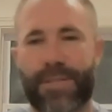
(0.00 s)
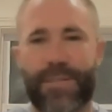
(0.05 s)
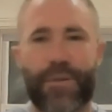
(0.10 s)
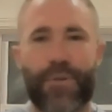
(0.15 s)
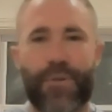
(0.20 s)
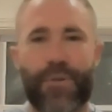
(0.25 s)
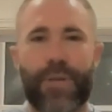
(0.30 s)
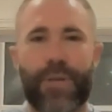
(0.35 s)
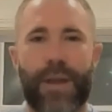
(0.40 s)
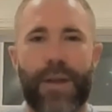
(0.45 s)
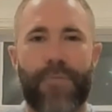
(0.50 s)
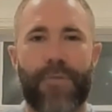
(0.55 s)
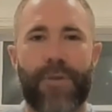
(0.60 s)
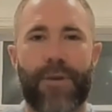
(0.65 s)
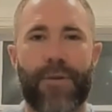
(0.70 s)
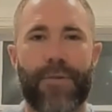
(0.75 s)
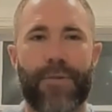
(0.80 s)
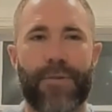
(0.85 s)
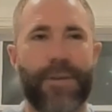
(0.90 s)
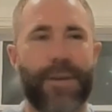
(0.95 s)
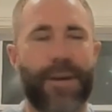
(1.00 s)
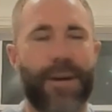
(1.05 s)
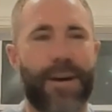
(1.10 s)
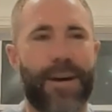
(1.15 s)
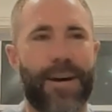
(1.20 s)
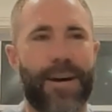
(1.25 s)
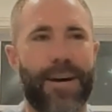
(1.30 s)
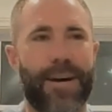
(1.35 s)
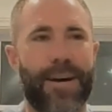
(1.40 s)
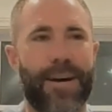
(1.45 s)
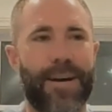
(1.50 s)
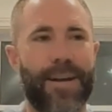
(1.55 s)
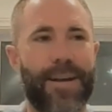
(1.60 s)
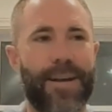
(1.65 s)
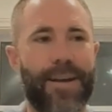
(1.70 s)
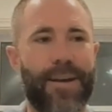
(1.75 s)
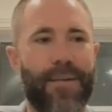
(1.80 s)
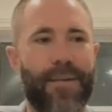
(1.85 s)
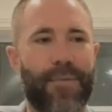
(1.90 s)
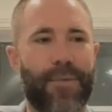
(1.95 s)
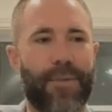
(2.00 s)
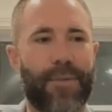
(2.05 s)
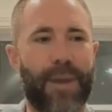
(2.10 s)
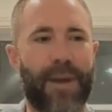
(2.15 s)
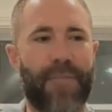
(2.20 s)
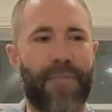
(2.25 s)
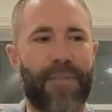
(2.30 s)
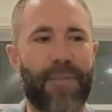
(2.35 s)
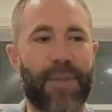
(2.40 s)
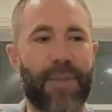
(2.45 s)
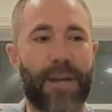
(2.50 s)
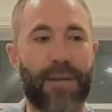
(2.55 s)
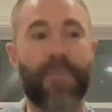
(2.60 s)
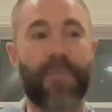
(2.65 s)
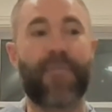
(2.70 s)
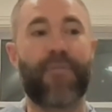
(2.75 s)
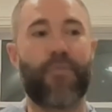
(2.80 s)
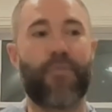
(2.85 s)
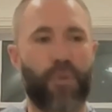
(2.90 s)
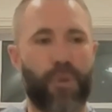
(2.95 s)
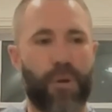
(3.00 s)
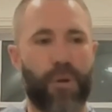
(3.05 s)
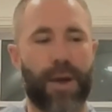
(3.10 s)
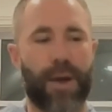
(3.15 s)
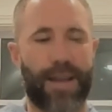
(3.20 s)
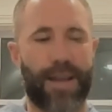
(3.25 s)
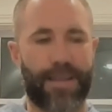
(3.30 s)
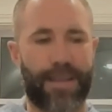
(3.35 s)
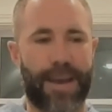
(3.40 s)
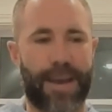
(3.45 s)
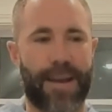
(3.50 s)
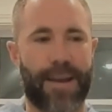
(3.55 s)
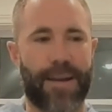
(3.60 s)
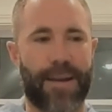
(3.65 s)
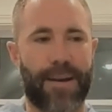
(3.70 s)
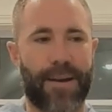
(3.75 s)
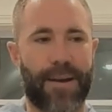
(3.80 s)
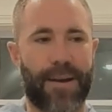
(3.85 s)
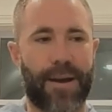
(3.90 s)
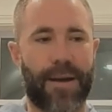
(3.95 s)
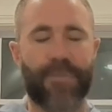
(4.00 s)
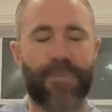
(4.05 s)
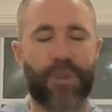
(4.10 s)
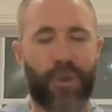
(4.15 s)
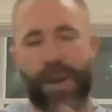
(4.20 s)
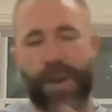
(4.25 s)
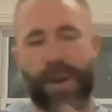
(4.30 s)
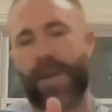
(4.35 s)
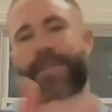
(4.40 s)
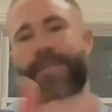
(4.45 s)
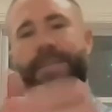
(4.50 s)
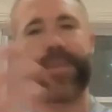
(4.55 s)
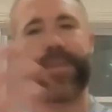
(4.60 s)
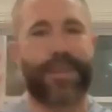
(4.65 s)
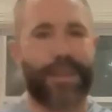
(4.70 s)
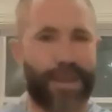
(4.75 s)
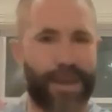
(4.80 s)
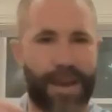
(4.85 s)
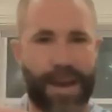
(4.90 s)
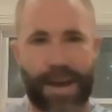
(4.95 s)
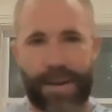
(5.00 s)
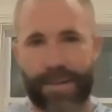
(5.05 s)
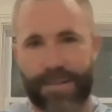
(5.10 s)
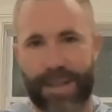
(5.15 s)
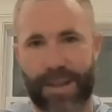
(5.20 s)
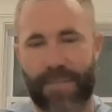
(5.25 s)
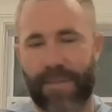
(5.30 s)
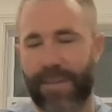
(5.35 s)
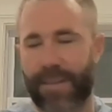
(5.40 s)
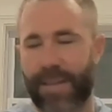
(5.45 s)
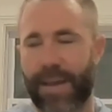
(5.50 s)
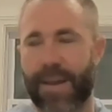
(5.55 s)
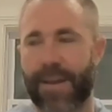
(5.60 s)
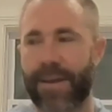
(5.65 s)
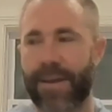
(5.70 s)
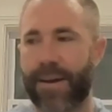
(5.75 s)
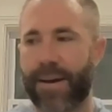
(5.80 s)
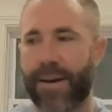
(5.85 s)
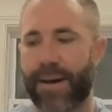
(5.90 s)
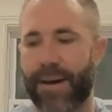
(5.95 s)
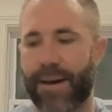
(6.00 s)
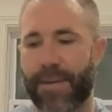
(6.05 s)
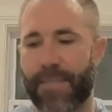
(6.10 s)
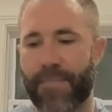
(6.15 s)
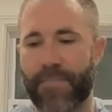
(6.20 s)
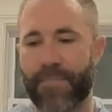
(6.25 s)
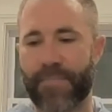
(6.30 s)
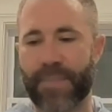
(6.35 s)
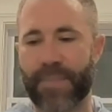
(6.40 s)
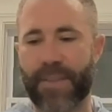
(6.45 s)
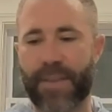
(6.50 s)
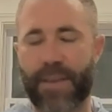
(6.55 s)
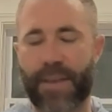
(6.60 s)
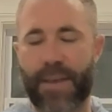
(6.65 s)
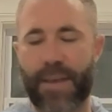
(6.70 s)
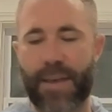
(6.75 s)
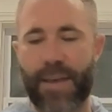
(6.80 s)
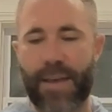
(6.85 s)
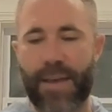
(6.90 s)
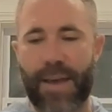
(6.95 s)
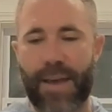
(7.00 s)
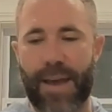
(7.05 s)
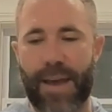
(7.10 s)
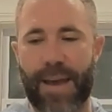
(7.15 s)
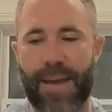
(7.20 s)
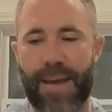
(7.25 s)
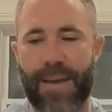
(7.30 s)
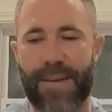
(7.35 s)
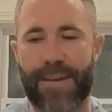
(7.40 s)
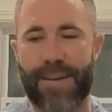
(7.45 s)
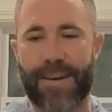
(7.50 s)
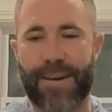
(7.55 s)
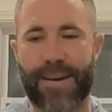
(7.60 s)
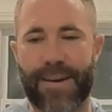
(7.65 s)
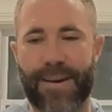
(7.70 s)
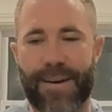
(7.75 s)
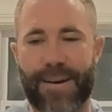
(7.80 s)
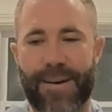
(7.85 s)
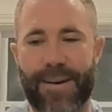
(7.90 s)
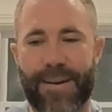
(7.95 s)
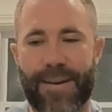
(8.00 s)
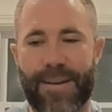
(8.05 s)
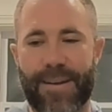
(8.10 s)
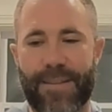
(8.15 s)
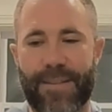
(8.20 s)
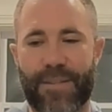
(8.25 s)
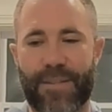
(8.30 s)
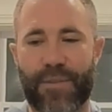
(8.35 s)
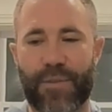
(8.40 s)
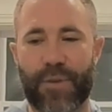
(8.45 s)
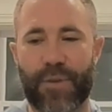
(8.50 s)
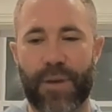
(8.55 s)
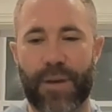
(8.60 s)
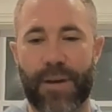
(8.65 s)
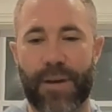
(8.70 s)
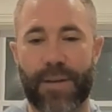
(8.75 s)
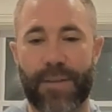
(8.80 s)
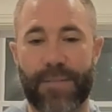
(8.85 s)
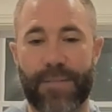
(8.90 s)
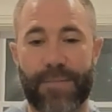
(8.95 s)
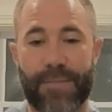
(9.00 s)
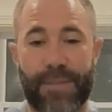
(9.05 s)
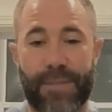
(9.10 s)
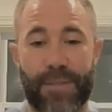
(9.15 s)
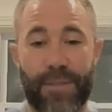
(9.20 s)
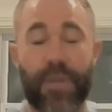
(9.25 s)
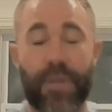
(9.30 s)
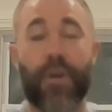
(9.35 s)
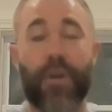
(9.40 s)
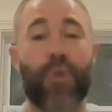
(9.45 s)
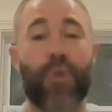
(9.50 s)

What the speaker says: two-lane road about 50 miles before Atlanta. Sorry, it's outside of Atlanta. And to the